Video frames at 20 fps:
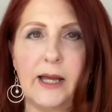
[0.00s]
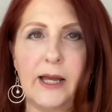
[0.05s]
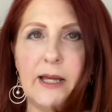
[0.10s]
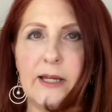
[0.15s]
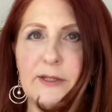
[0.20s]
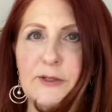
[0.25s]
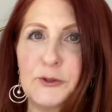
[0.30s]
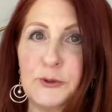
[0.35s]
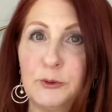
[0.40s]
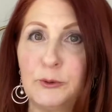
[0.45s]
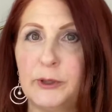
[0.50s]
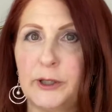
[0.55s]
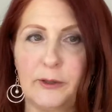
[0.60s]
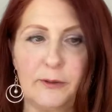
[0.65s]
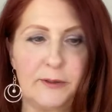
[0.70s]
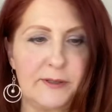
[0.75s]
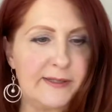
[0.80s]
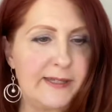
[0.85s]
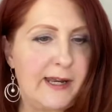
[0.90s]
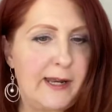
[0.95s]

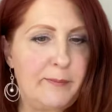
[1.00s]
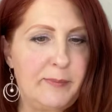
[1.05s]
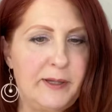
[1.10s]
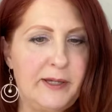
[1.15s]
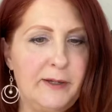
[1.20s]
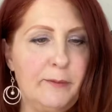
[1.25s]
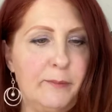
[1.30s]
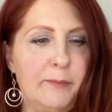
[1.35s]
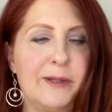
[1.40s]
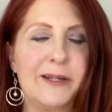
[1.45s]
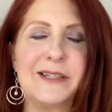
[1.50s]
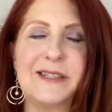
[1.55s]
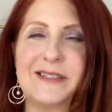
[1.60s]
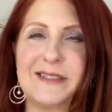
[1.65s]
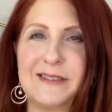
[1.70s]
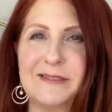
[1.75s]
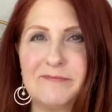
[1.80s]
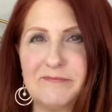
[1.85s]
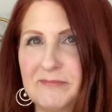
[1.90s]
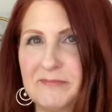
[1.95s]
studio setup here, but
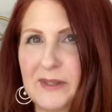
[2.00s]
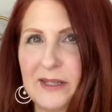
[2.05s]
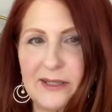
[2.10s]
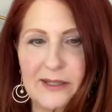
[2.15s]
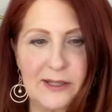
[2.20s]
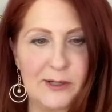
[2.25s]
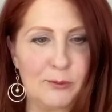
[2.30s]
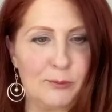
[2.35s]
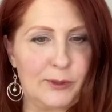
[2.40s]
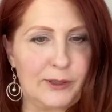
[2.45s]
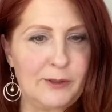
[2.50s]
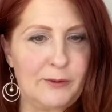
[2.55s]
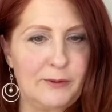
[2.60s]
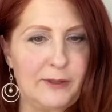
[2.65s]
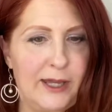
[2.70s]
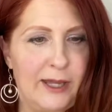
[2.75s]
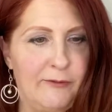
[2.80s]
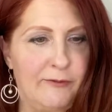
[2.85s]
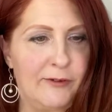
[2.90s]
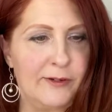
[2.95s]
it's gonna work
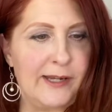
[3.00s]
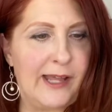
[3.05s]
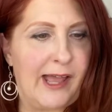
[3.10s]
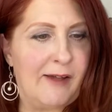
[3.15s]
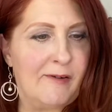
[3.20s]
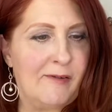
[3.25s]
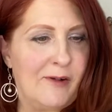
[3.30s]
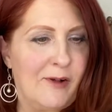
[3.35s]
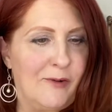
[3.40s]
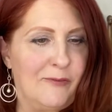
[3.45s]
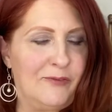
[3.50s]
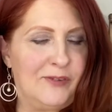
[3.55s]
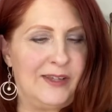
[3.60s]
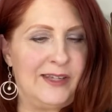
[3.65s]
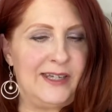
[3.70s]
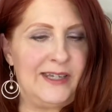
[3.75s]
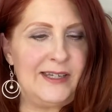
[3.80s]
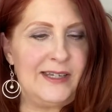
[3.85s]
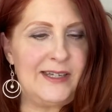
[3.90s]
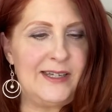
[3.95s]
okay for now,
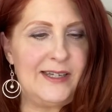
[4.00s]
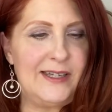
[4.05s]
hopefully.